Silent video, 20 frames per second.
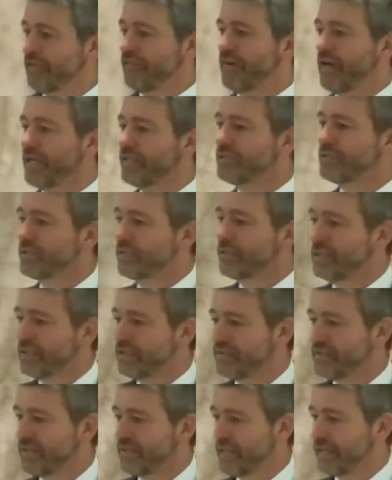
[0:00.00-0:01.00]

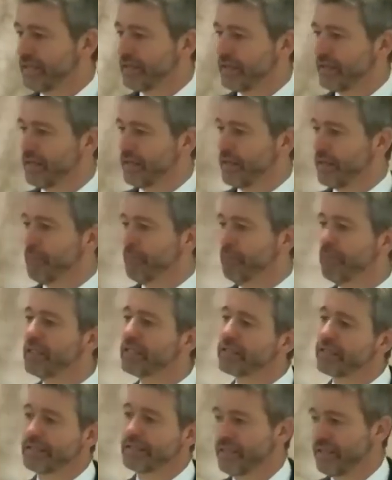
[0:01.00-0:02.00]
evangelistic
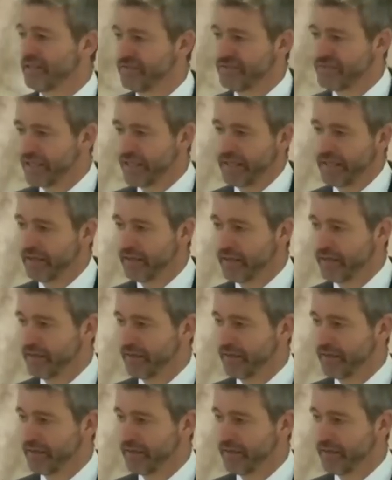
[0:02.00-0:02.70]
militancy,